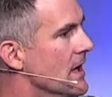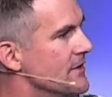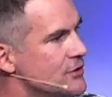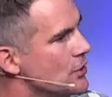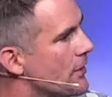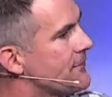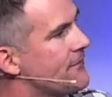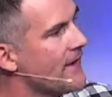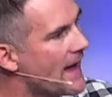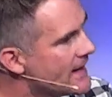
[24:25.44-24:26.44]
That you're not
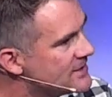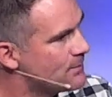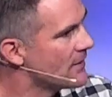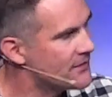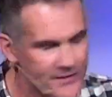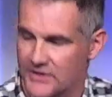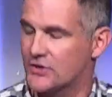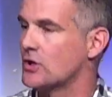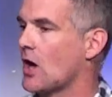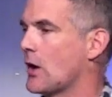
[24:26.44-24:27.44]
fazed by the things that
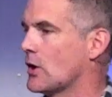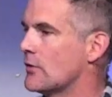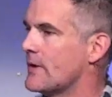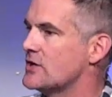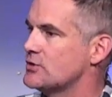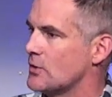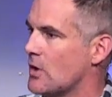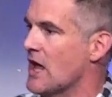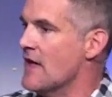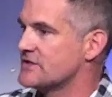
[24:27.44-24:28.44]
are going on around you in the
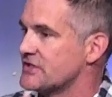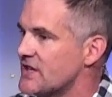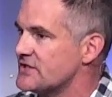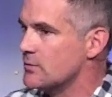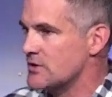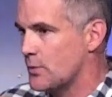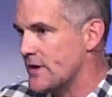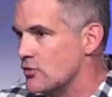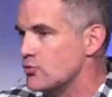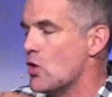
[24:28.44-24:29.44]
world. There's a sense in which we
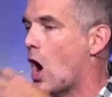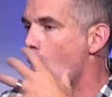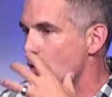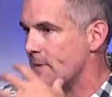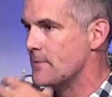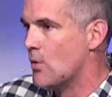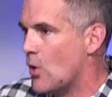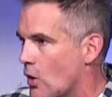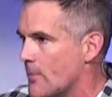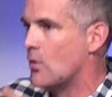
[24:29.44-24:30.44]
grow to be
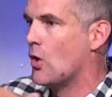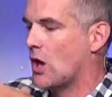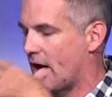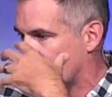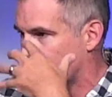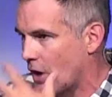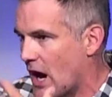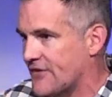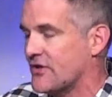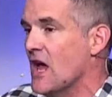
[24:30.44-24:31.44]
more and more like
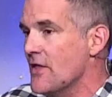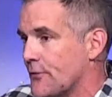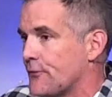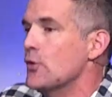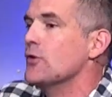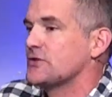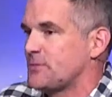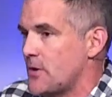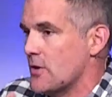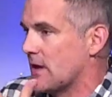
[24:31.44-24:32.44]
Christ. The fruit of the
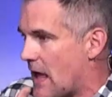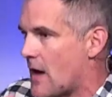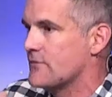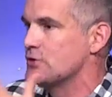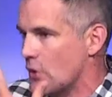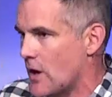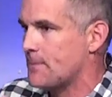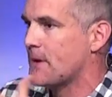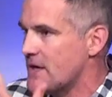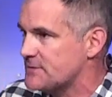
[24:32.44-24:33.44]
Spirit, love, joy,
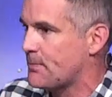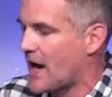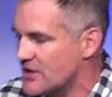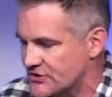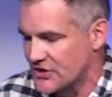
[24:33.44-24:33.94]
peace, patience,